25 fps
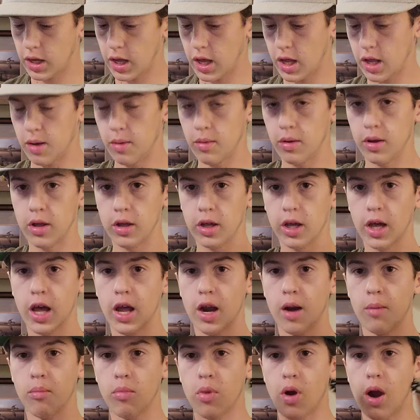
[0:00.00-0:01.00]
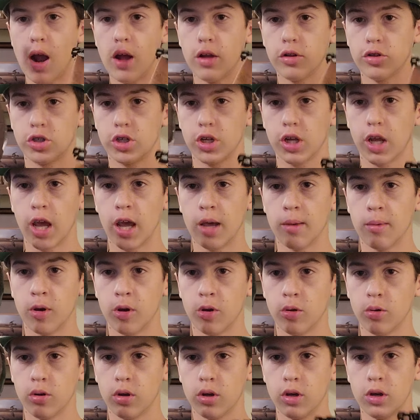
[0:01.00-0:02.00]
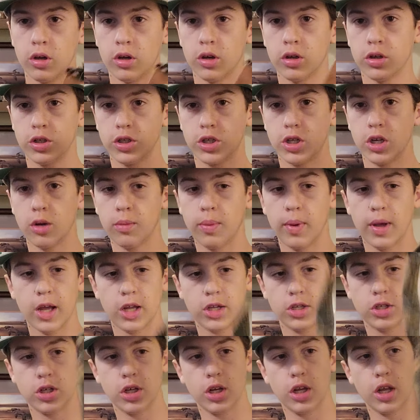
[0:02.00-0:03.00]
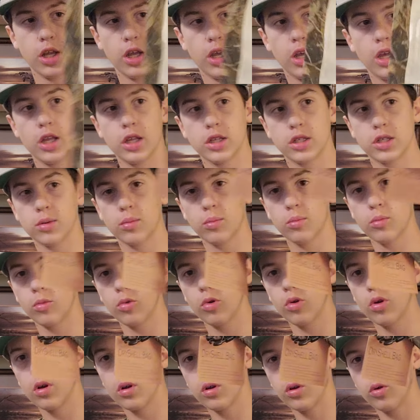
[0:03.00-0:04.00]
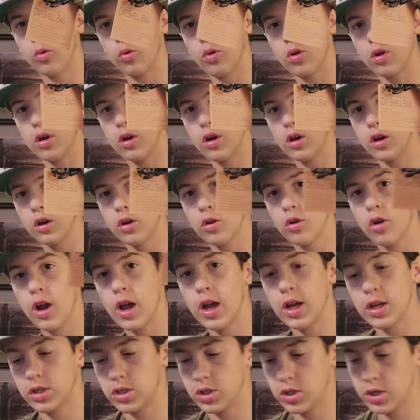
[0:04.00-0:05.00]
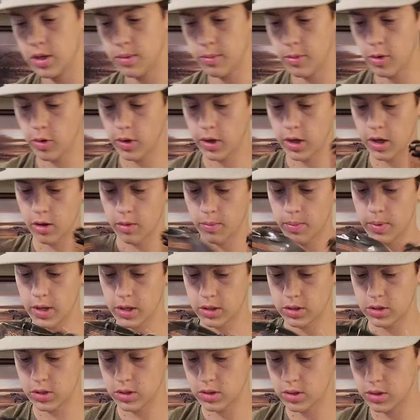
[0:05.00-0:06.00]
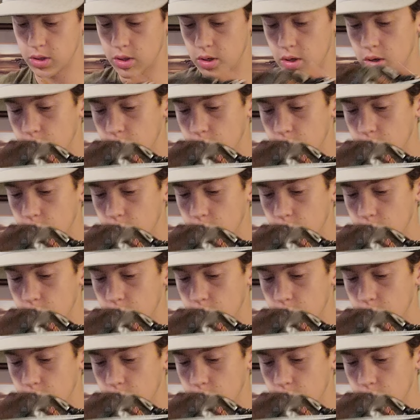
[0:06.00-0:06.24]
Got a, got a brown camo uh, shell pouch and some uh, grass chamois shell pouches.